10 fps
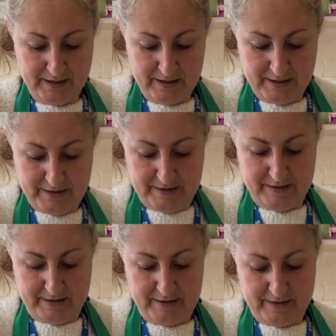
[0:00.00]

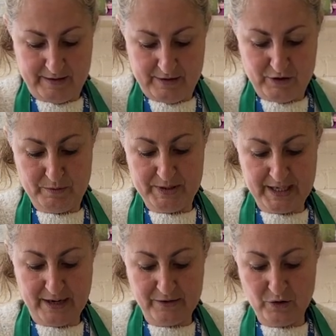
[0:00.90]
chopping
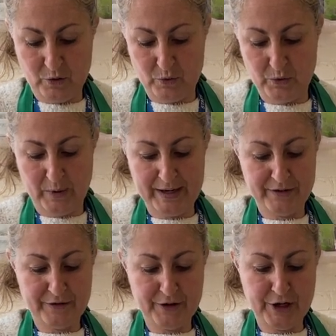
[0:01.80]
down not all the way
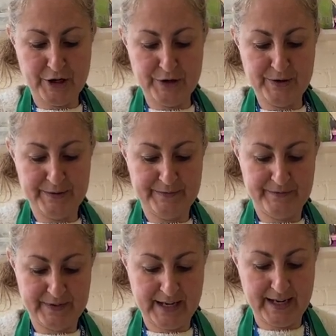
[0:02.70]
through
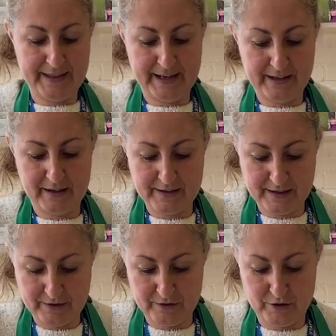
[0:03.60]
and then
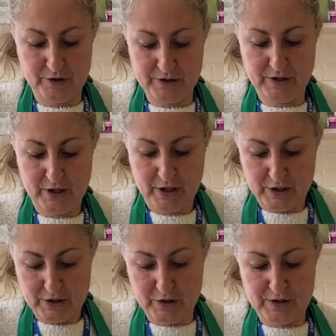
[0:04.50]
cutting across
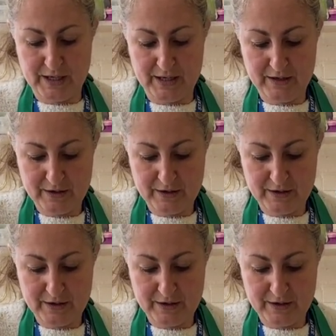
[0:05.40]
using